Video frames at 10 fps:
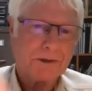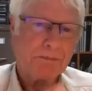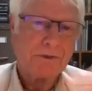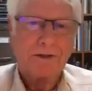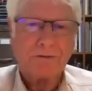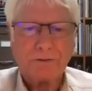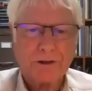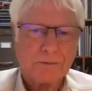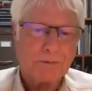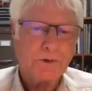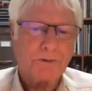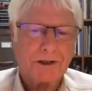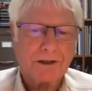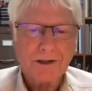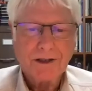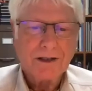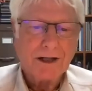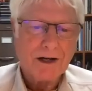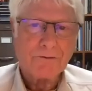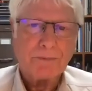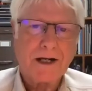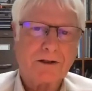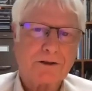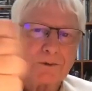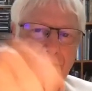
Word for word: Keep that fish moving off balance.